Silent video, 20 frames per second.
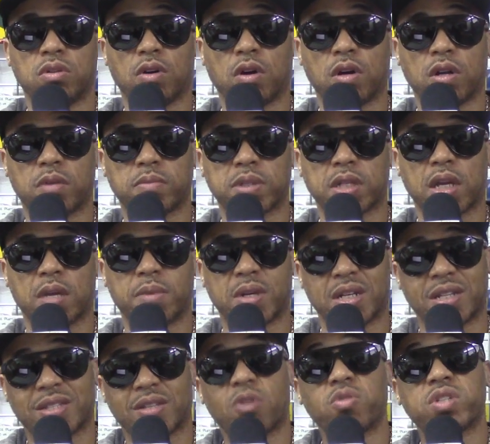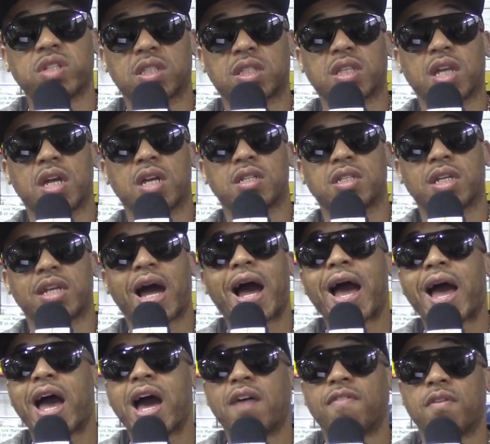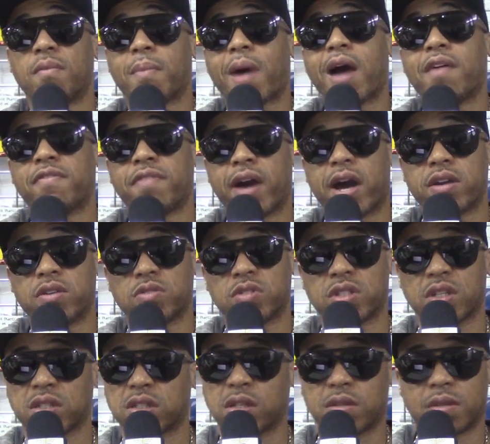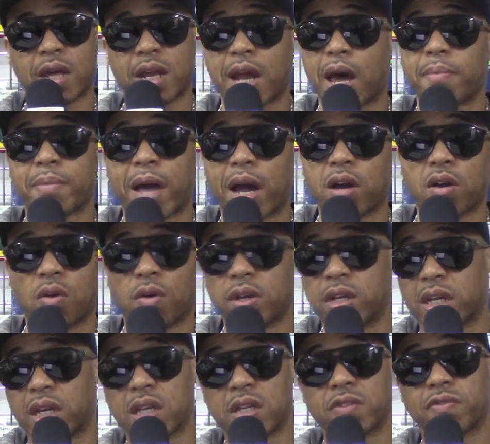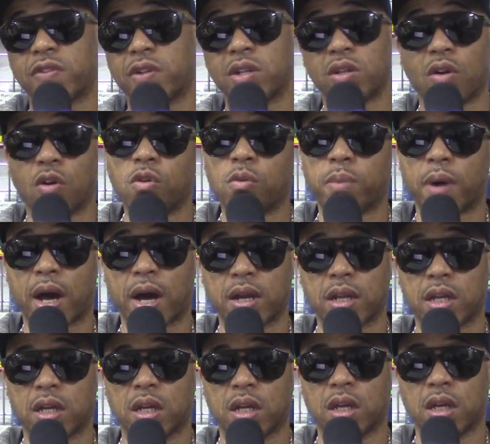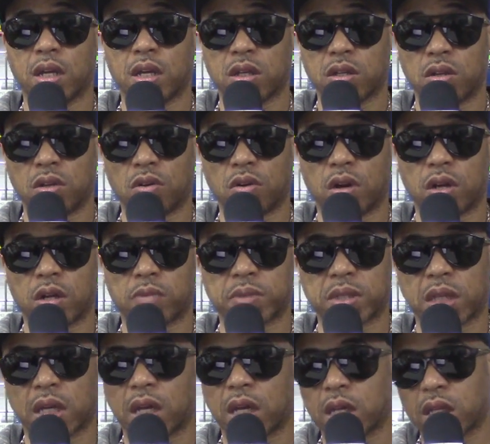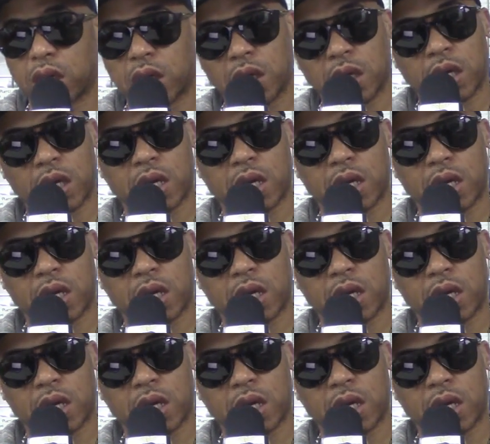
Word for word: You know what I'm saying? Because those are things that I have in my value system that I'm not going against for nobody. You know what I'm saying?